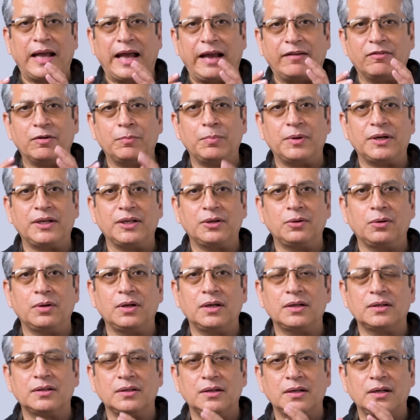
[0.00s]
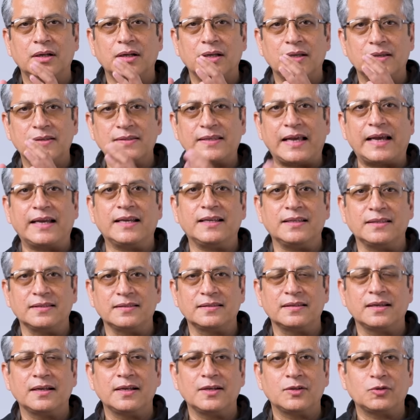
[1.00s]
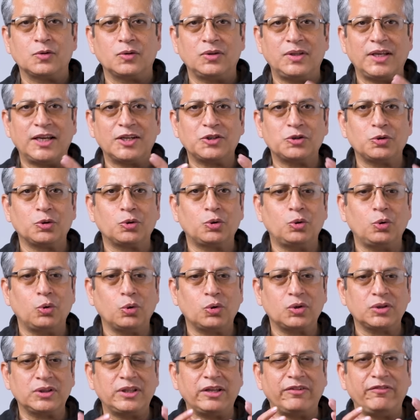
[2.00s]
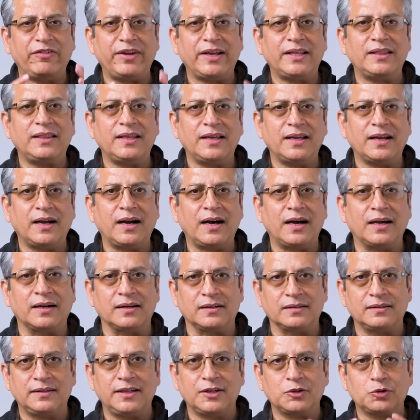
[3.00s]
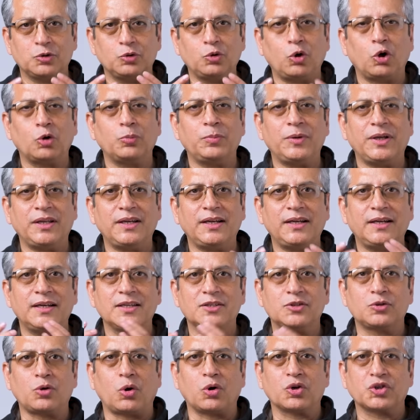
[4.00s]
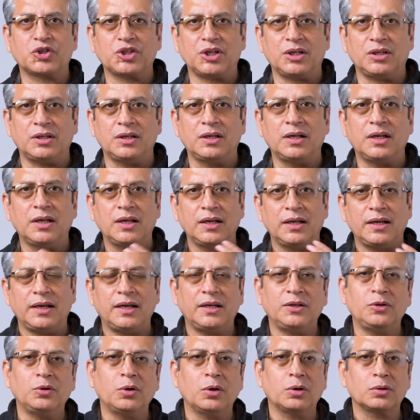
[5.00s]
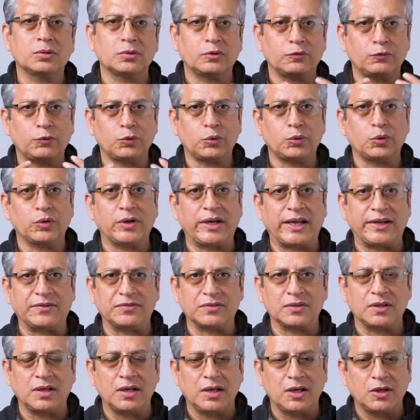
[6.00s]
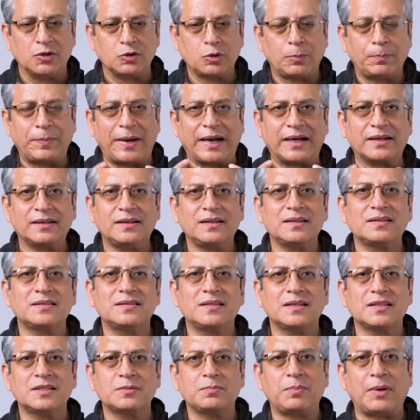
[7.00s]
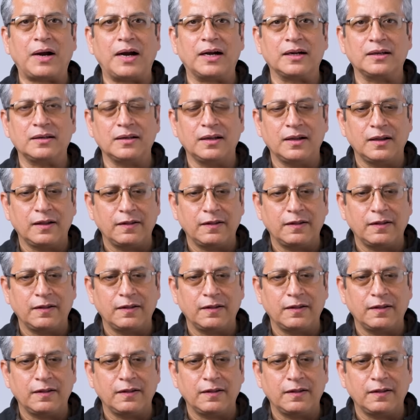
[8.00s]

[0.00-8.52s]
have a particular size. So they should look the way they are. There should not be any distortion in your photographs. So practice this part